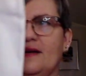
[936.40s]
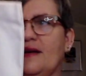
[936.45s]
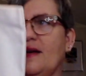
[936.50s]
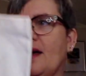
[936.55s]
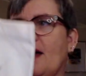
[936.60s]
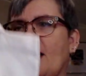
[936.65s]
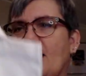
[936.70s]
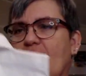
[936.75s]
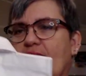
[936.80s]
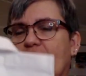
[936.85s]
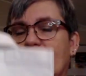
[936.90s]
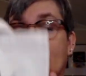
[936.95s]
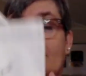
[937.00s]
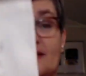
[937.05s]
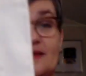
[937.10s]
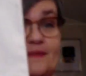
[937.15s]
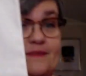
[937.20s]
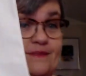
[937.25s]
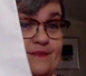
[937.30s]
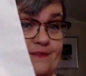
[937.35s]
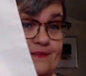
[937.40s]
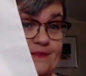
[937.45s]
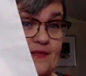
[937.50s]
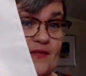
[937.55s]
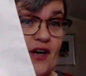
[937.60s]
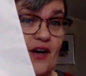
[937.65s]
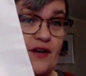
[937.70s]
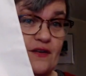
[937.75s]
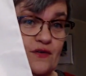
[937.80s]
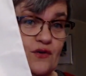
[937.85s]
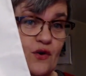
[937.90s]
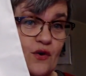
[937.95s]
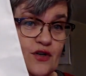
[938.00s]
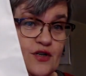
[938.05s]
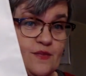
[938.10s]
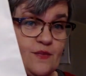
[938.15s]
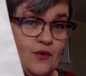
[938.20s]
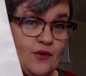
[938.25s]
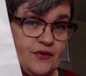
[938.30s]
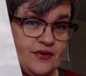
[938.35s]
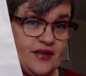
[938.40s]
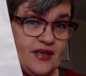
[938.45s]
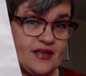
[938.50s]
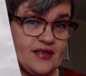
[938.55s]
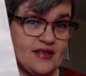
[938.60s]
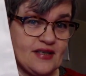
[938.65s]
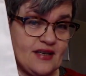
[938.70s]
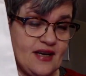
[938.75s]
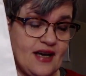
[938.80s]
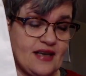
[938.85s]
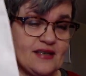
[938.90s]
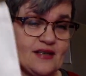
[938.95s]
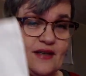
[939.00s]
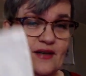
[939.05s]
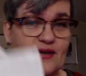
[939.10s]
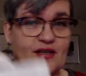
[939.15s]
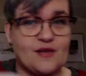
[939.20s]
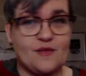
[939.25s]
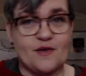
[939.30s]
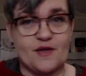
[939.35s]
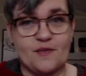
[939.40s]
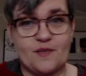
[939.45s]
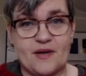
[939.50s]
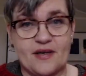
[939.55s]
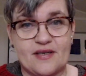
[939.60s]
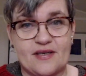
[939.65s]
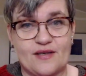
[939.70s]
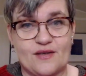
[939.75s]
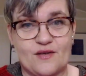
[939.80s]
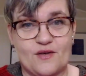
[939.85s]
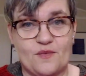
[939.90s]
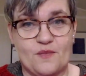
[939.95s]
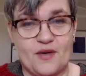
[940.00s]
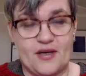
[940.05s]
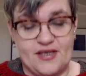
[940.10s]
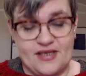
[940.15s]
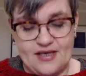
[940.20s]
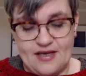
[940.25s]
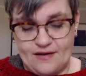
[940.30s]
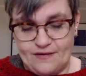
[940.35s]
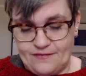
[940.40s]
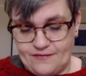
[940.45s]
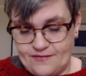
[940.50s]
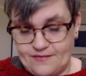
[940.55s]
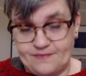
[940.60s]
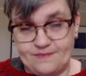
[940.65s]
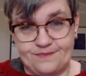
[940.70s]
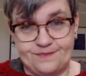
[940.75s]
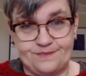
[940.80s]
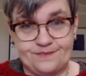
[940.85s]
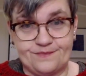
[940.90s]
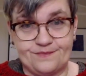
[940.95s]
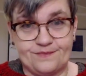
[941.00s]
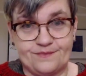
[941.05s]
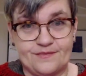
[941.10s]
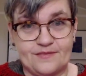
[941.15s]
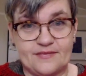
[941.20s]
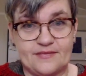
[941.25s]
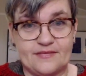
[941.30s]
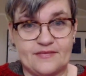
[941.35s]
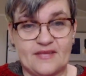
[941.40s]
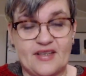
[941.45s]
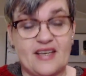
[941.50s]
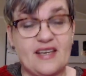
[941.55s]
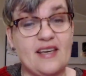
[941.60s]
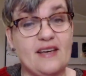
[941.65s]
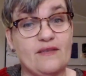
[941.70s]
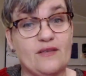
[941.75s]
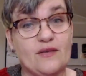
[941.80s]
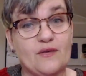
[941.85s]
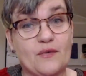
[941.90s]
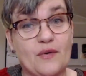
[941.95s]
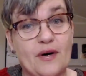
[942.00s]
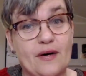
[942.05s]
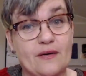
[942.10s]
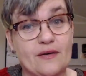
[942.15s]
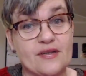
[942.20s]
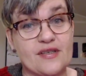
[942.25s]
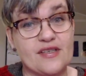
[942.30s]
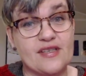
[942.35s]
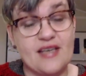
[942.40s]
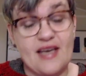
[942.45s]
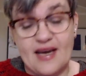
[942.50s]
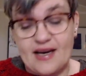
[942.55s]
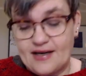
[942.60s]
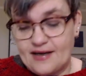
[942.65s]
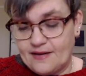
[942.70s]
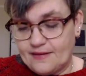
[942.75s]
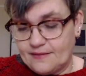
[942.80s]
And I of course bought this as a Christmas present to myself. They even were on sale.